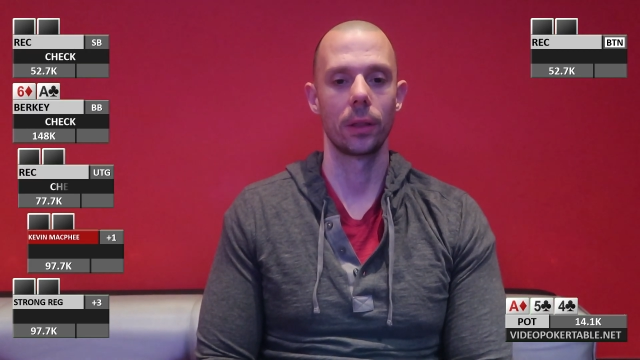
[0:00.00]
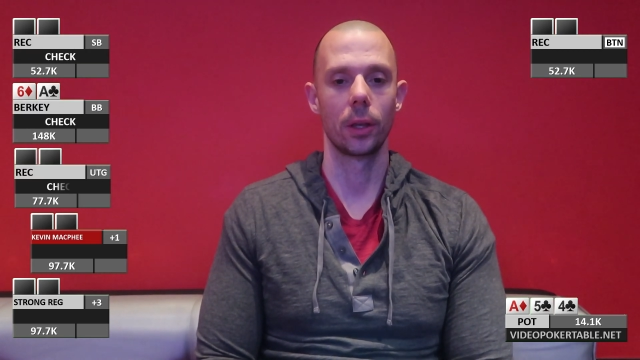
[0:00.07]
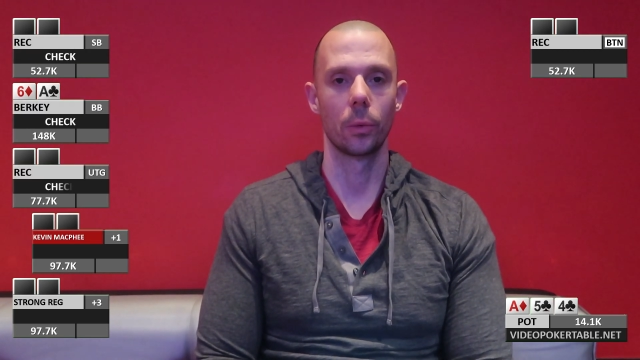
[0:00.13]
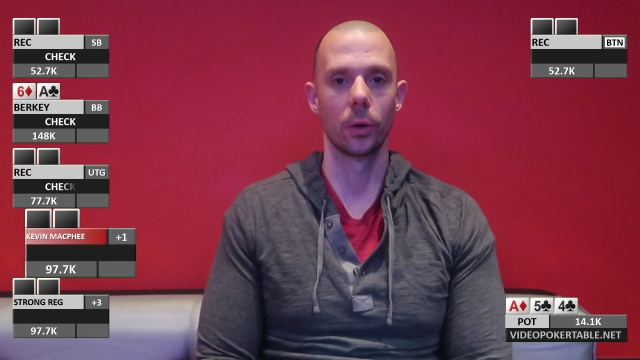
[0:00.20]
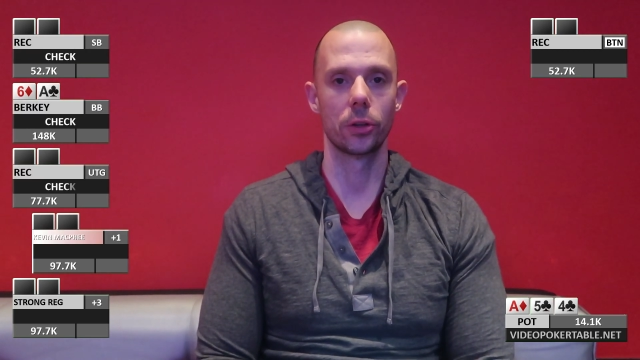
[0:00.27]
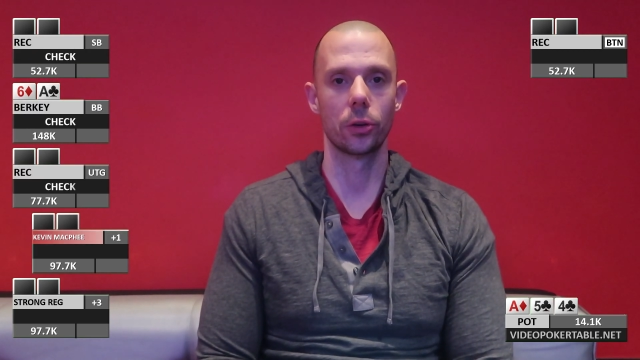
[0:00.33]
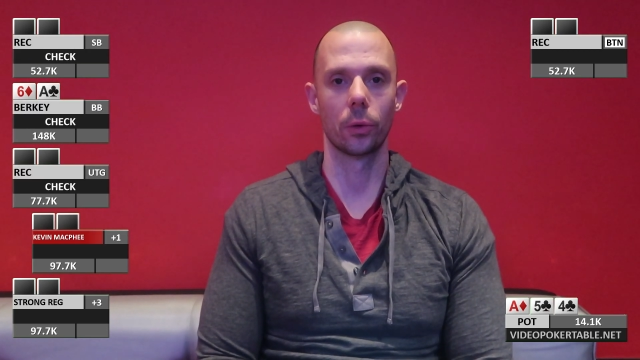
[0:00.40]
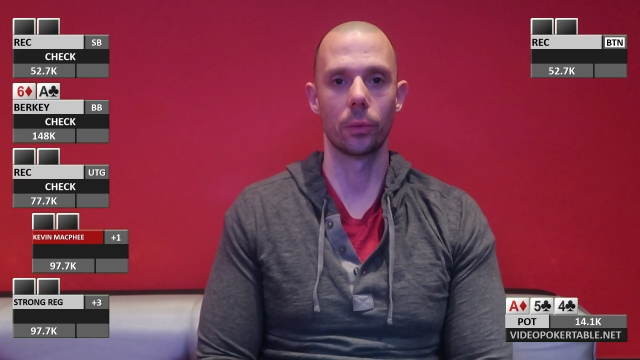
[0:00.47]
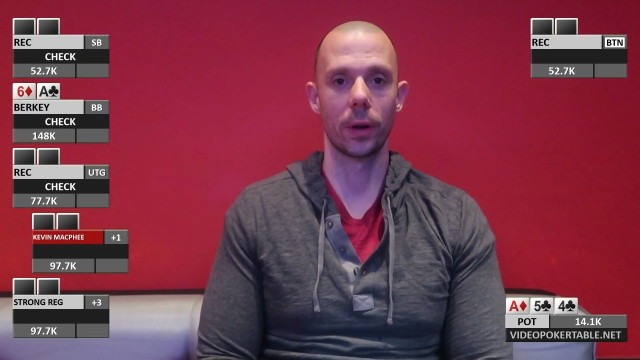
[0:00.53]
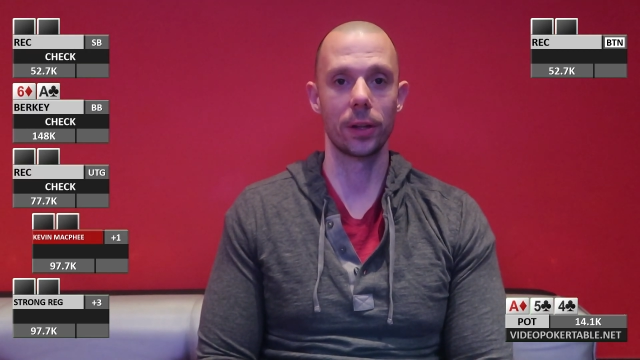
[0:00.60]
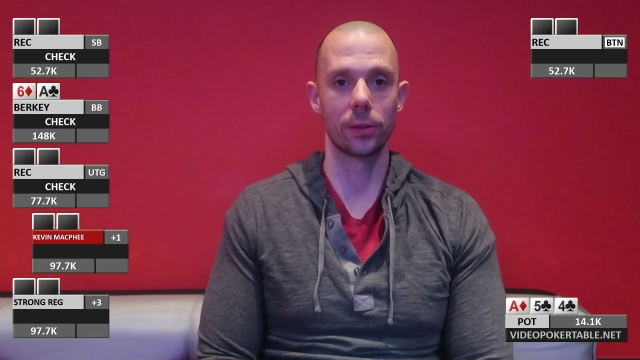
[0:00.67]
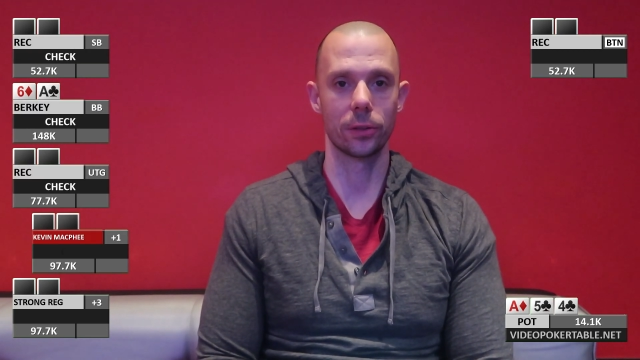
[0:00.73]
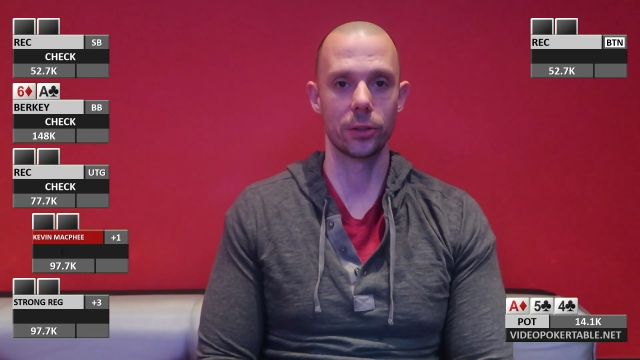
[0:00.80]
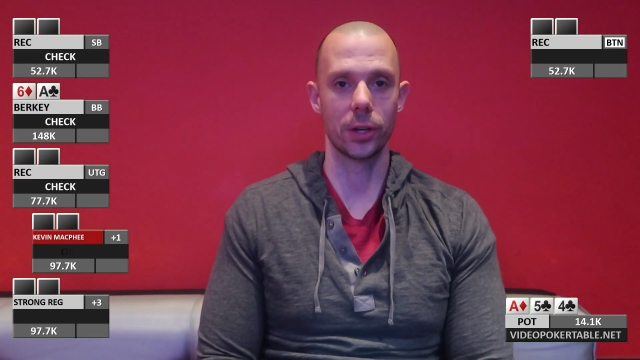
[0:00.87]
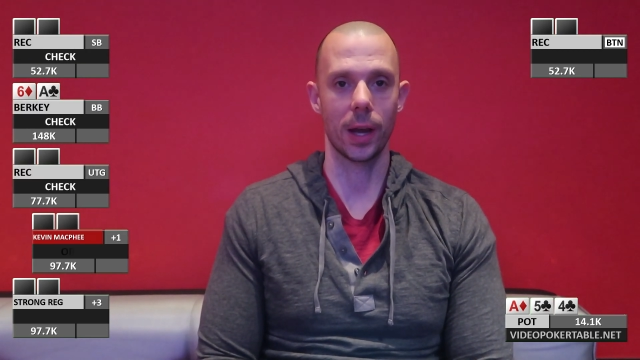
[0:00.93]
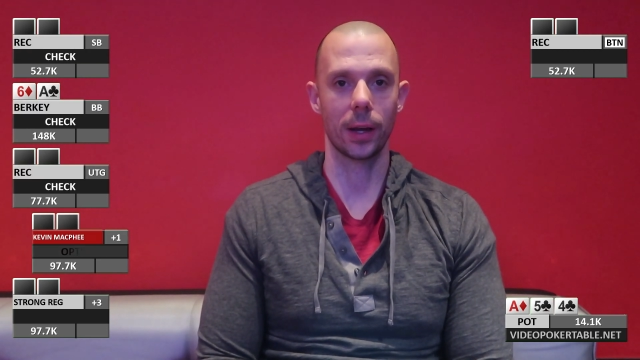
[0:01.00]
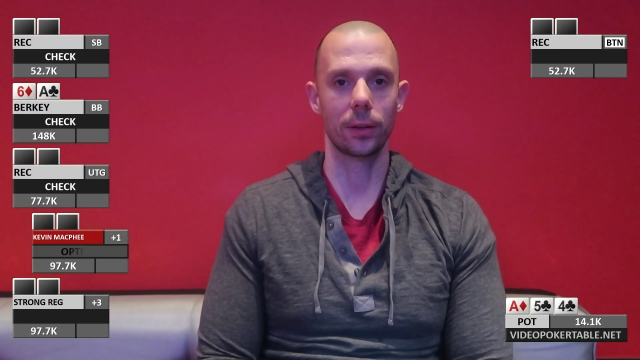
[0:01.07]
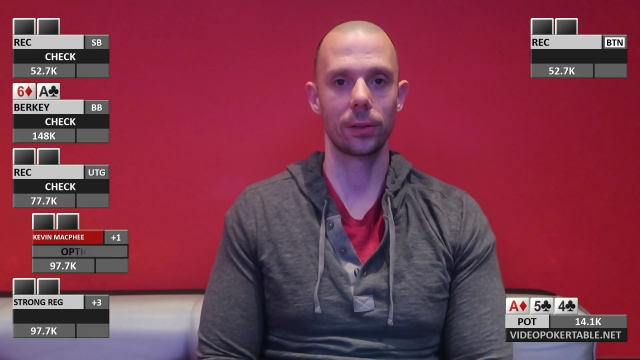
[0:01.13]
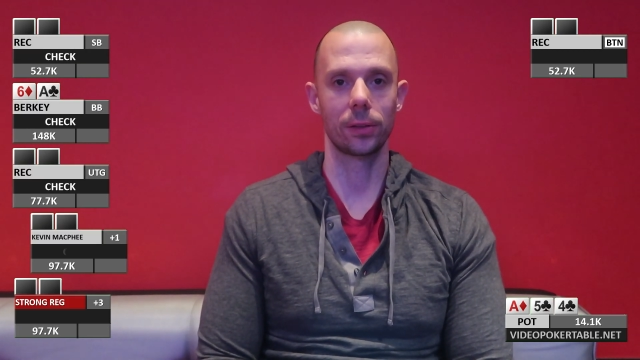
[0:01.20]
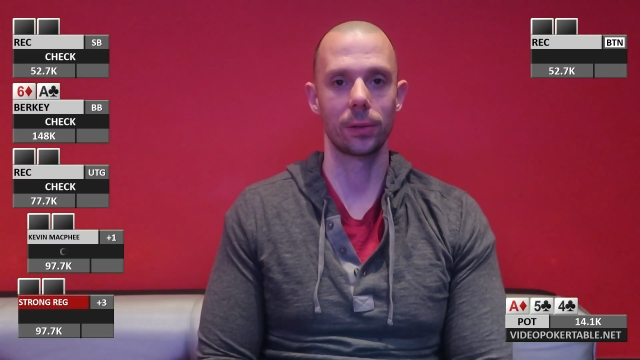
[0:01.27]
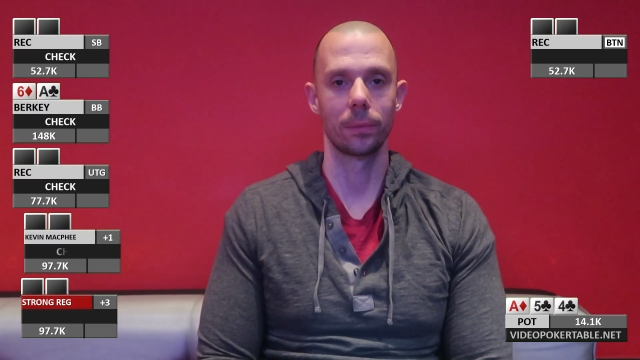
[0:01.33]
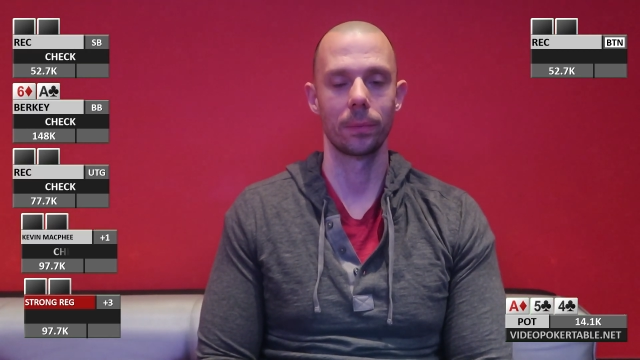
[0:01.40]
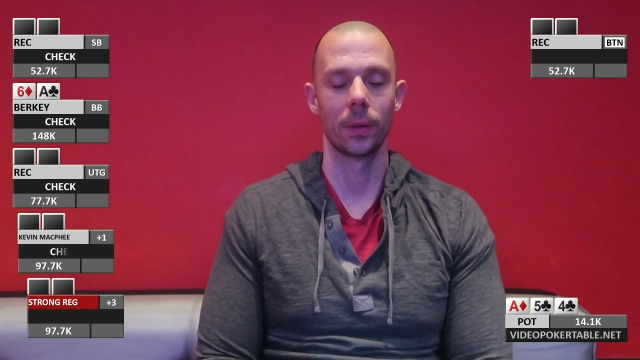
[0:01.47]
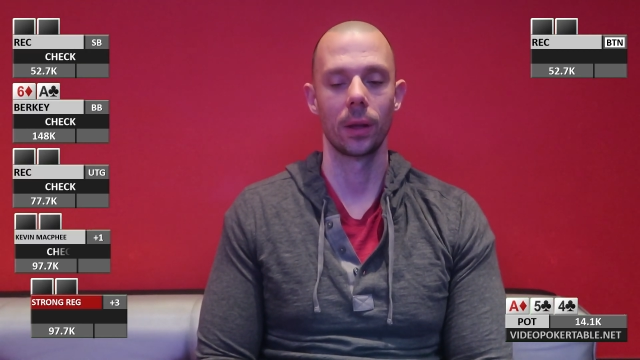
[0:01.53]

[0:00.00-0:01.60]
The original razor checks.